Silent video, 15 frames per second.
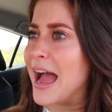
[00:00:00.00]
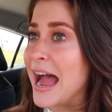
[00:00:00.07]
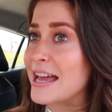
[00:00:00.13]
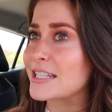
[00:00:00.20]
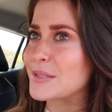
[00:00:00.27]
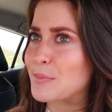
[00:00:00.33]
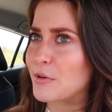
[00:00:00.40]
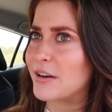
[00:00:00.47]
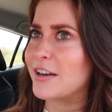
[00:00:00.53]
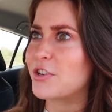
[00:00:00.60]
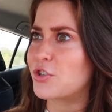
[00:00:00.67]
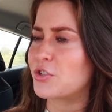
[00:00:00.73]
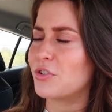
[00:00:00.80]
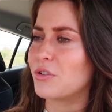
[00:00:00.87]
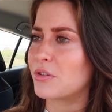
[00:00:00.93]

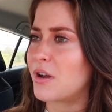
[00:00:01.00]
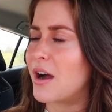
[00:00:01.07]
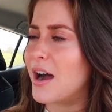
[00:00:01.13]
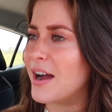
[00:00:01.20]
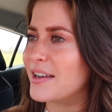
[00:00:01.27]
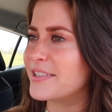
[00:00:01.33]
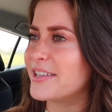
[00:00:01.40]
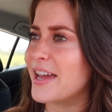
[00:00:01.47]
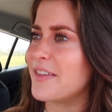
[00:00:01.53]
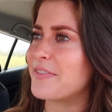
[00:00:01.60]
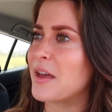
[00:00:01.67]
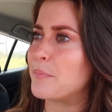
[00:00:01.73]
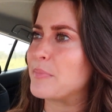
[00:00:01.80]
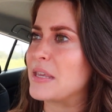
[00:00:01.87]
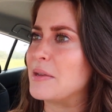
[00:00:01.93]
aspirational content
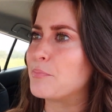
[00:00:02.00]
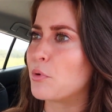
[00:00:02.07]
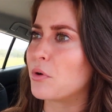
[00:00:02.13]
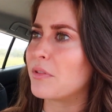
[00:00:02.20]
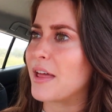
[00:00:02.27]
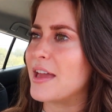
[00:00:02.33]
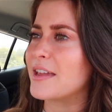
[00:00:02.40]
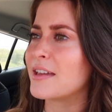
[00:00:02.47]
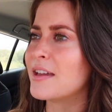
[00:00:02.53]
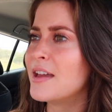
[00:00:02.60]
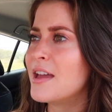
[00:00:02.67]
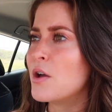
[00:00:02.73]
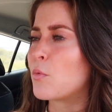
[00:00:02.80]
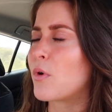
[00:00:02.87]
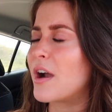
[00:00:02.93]
that people like,
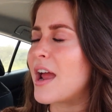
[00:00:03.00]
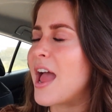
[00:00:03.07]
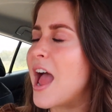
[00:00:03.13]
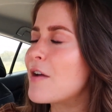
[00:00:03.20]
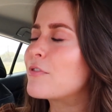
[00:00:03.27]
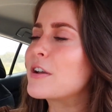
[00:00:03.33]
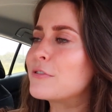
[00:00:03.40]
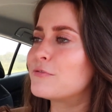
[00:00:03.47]
where every